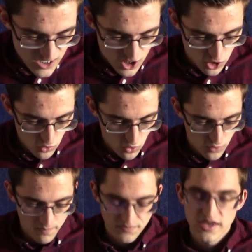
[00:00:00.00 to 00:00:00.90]

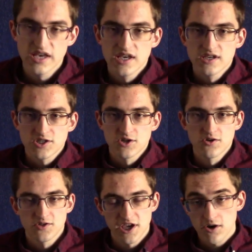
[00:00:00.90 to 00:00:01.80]
Cool.
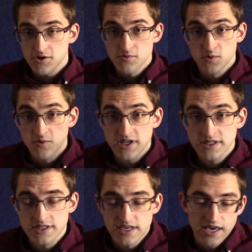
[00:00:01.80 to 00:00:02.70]
So they go to the
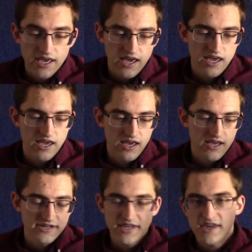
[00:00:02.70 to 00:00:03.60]
ruins,
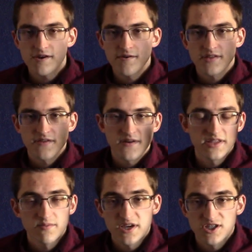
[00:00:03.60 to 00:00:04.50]
and here they
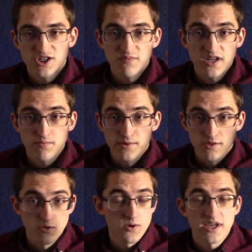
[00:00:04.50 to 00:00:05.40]
finally manage to meet up with
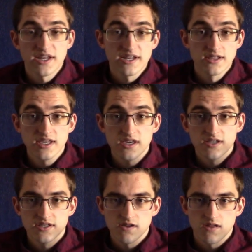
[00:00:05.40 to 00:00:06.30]
Lorcan and
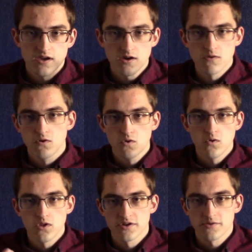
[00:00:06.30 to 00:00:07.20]
Elide, so they're like, oh,
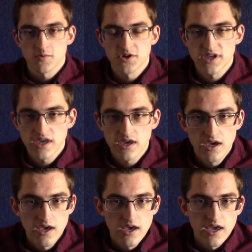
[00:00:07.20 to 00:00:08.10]
cool, another word key,
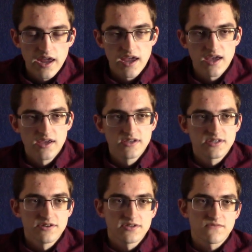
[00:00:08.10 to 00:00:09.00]
and
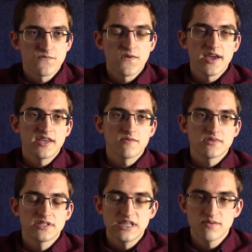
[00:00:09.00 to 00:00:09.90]
there's fighting
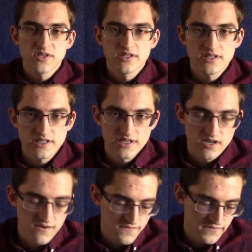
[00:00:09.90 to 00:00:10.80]
with demons and
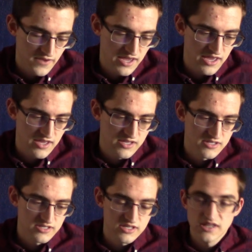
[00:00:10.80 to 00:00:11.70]
stuff,
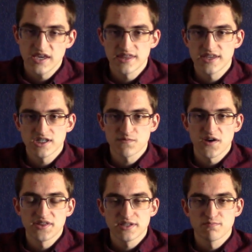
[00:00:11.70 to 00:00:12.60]
and in the end they just
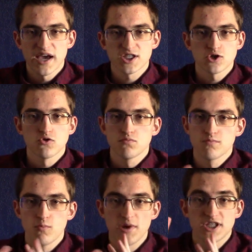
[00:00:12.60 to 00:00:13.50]
find this magical
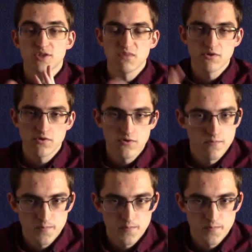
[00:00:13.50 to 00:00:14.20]
witch mirror,